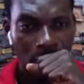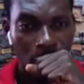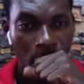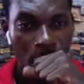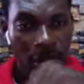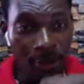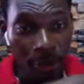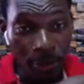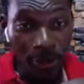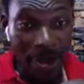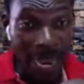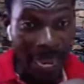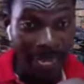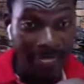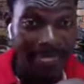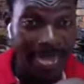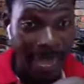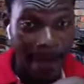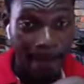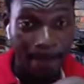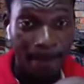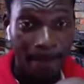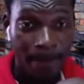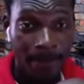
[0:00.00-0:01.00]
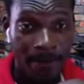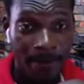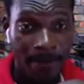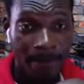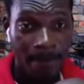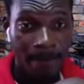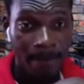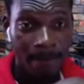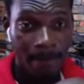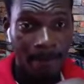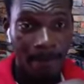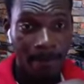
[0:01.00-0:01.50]
When you rise up
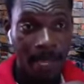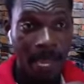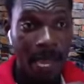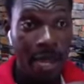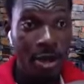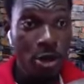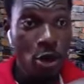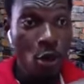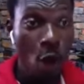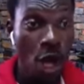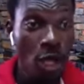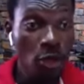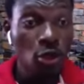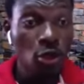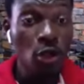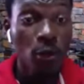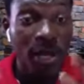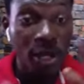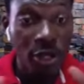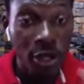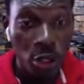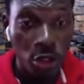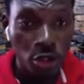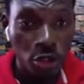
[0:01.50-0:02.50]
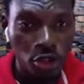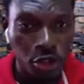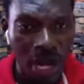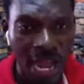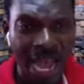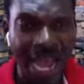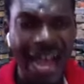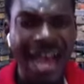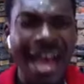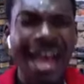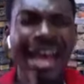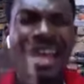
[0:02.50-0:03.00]
and you want to be
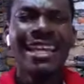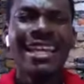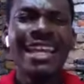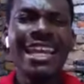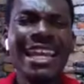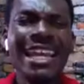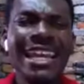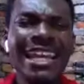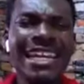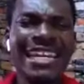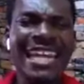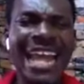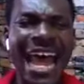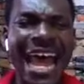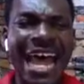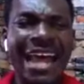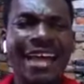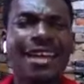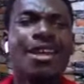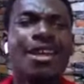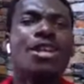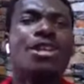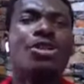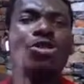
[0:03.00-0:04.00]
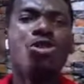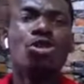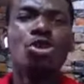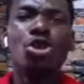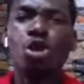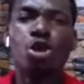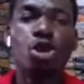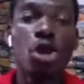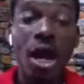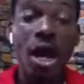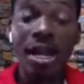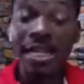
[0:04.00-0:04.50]
neutral, either
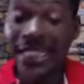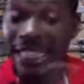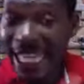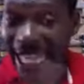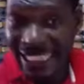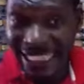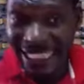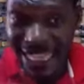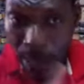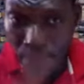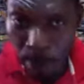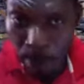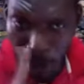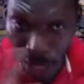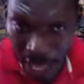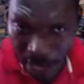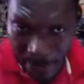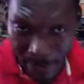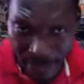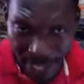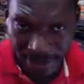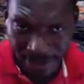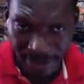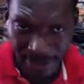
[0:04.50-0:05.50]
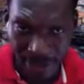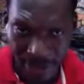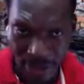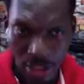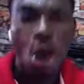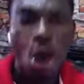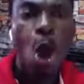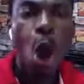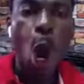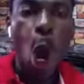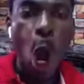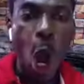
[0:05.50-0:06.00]
you don't get employment
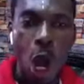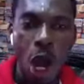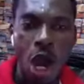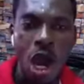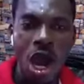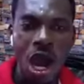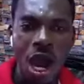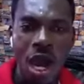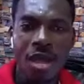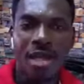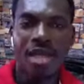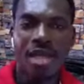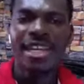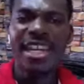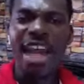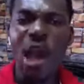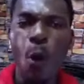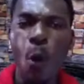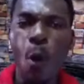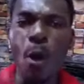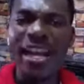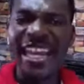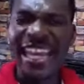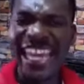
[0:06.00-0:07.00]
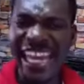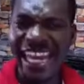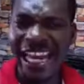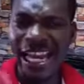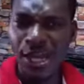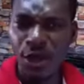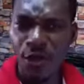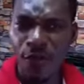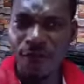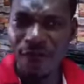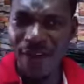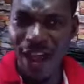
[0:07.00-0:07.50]
or they will
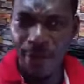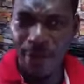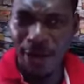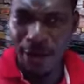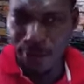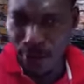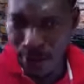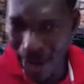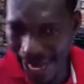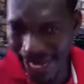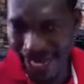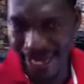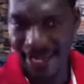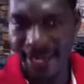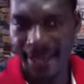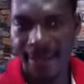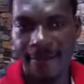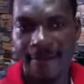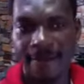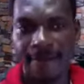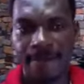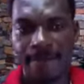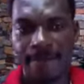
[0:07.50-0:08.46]
kill you very quick.